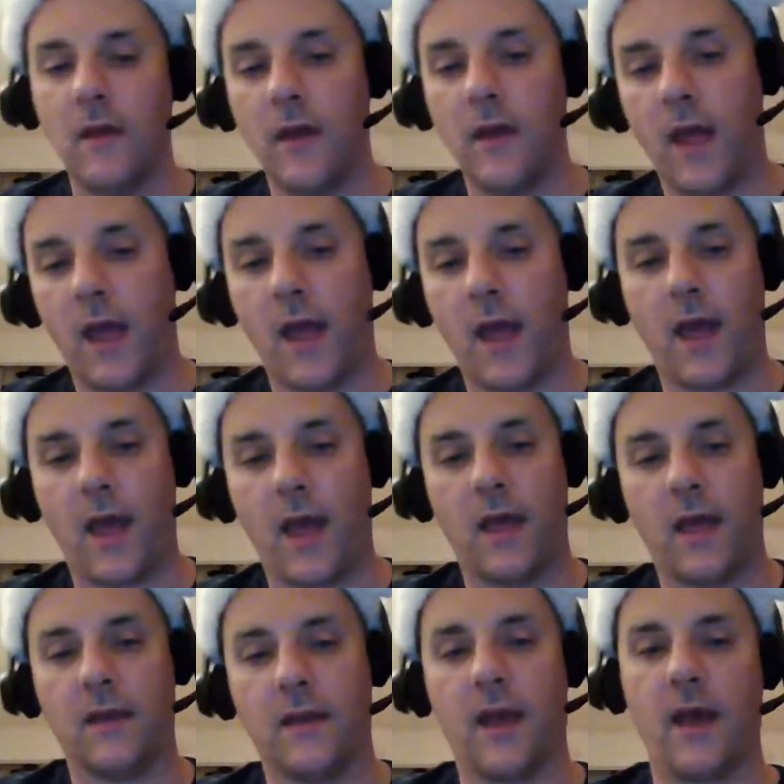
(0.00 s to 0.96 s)

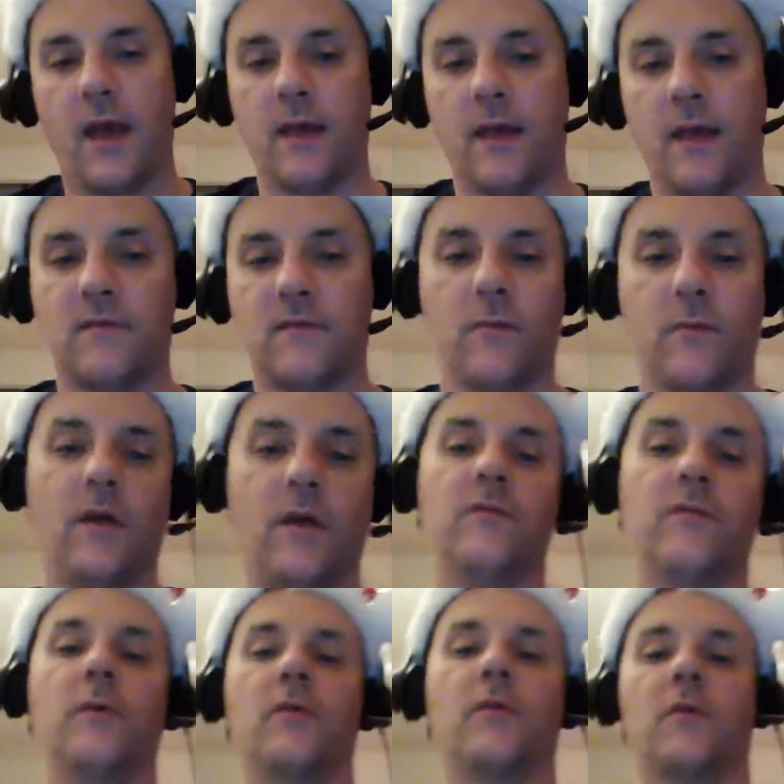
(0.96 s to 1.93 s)
and had someone
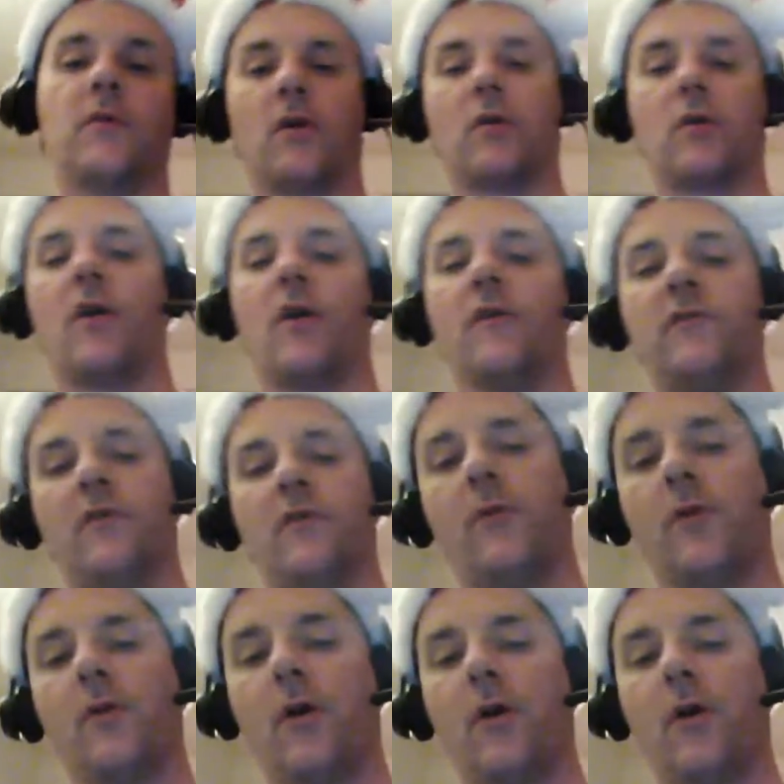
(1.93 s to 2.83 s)
else build an ark also and put